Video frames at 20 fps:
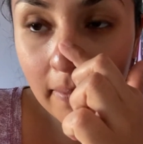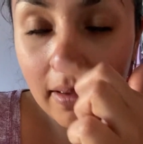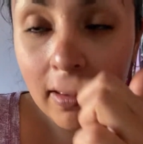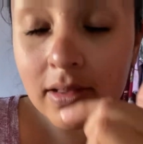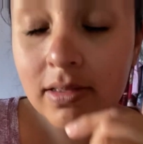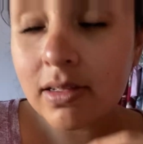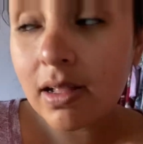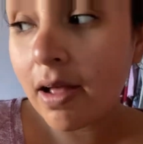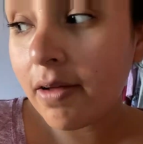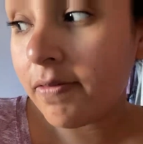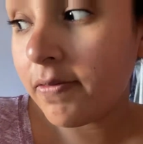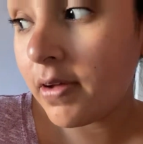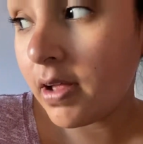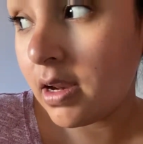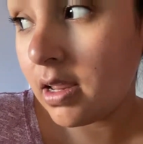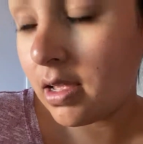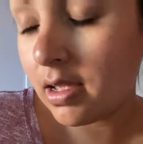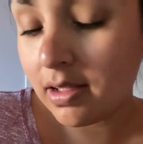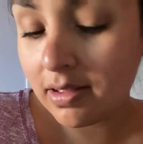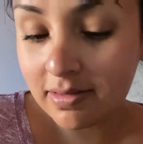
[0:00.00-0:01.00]
it's not
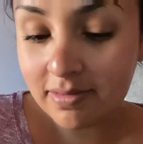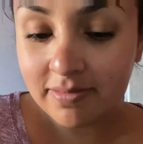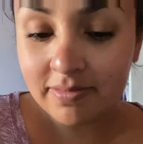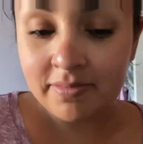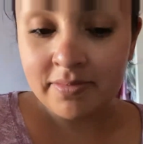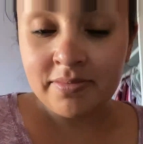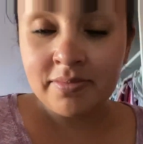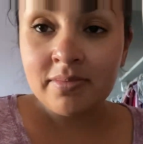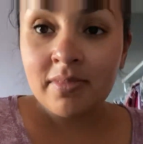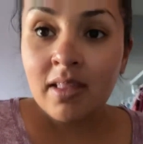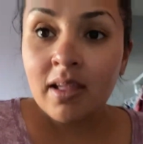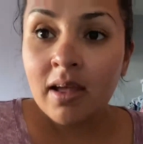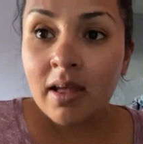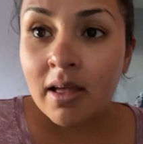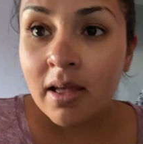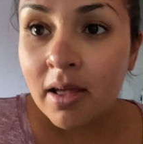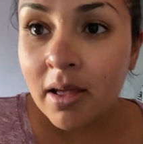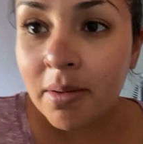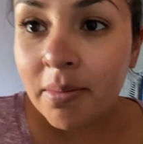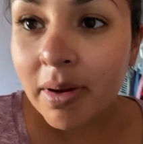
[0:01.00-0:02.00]
funny.
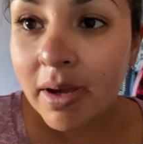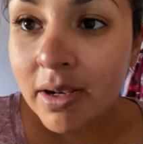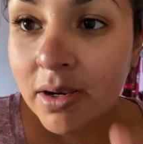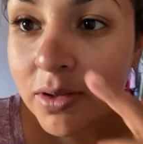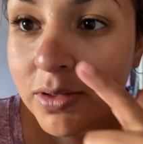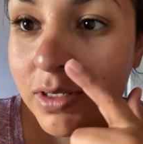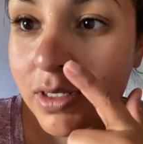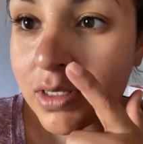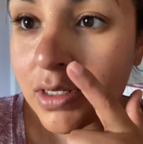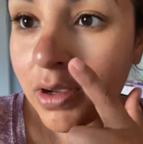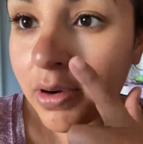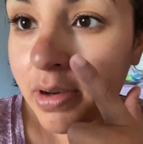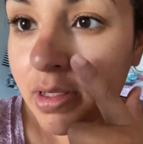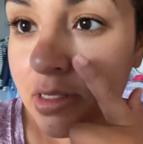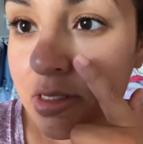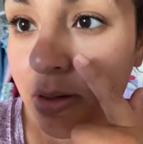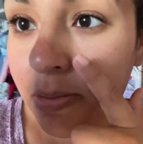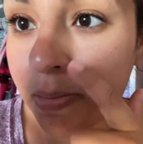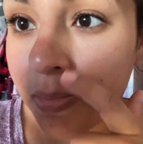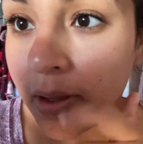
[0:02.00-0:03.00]
My nose is starting
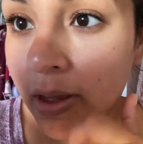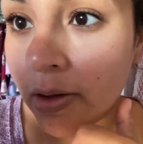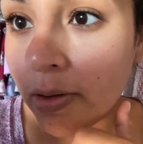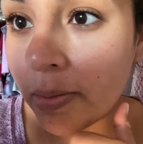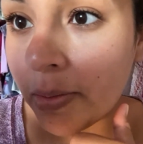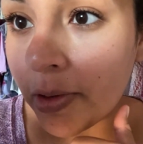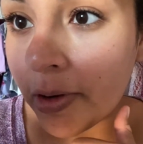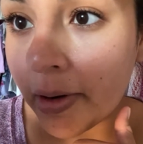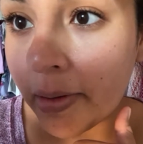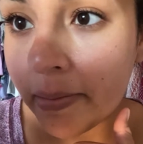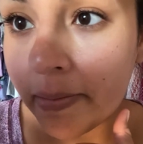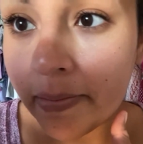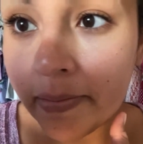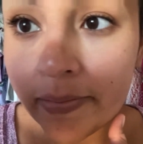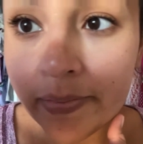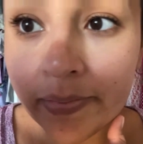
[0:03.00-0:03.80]
to peel more.